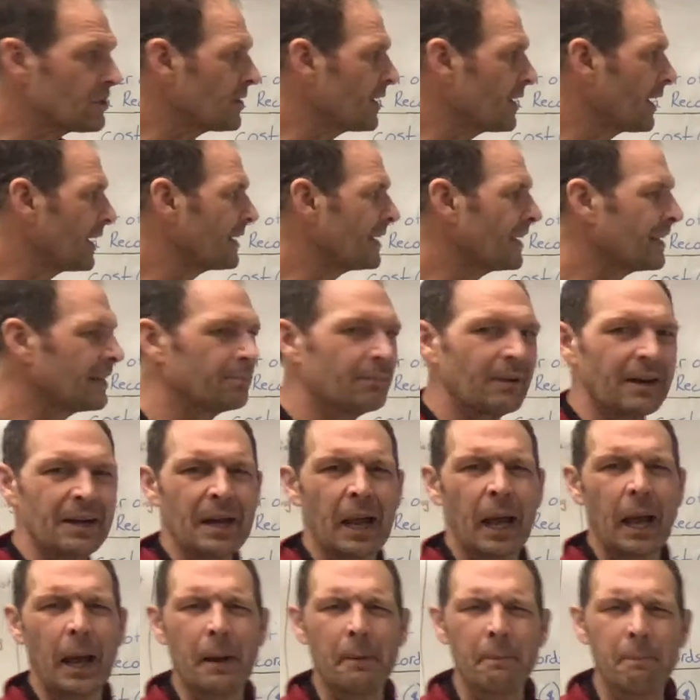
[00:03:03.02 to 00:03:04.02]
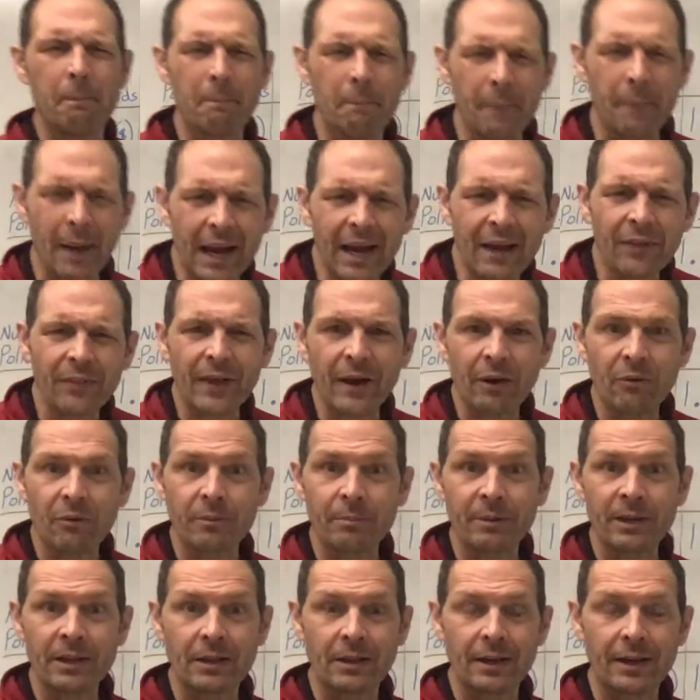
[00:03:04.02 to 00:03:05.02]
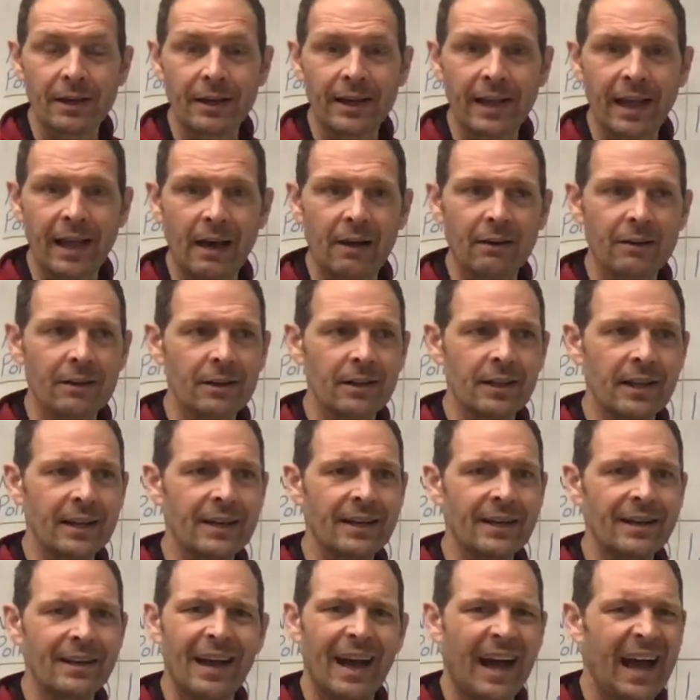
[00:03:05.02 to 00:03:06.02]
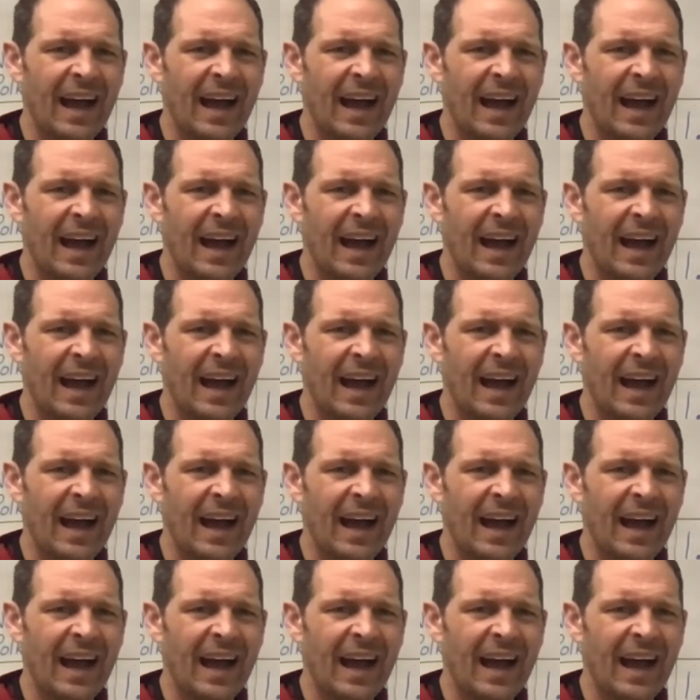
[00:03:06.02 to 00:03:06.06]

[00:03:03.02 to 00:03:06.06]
I need, but man, that would be a lot of calculating.